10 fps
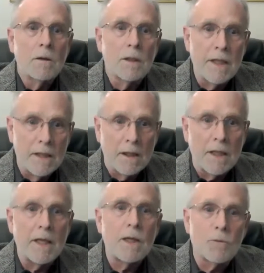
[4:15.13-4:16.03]

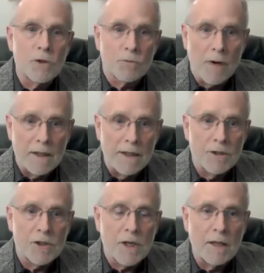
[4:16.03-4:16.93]
Legally, it was rightly
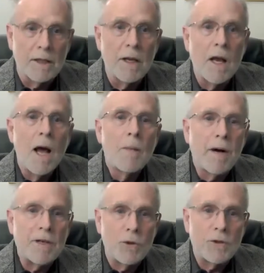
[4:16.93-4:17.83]
decided.
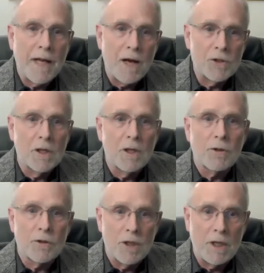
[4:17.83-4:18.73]
By
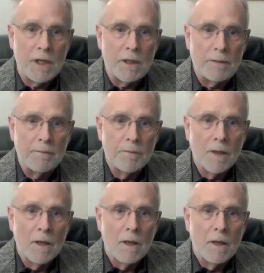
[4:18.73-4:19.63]
2013,
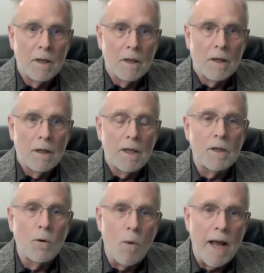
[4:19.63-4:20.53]

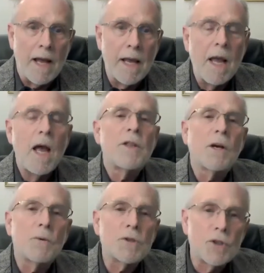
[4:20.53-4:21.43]
in a way,
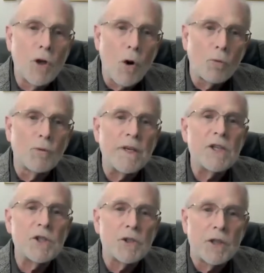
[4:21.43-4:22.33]
there was no
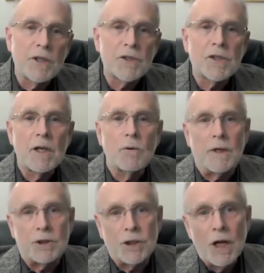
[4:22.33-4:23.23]
reason to
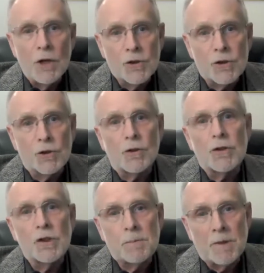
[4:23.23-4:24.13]
distinguish
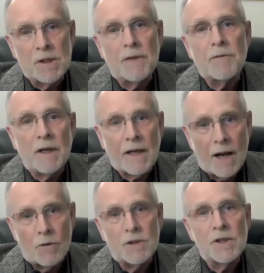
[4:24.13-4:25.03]
certain specific
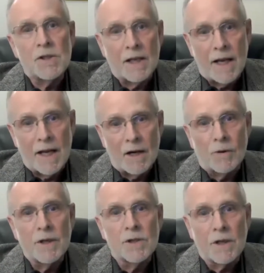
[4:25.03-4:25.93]
counties and
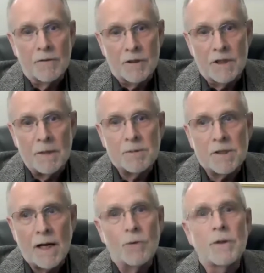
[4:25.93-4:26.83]
areas of the Deep
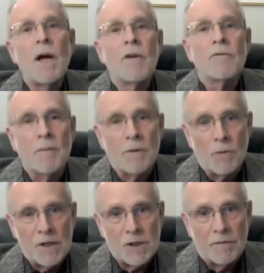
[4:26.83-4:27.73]
South from the
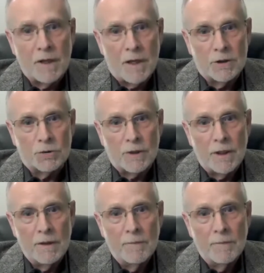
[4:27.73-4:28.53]
rest of the country.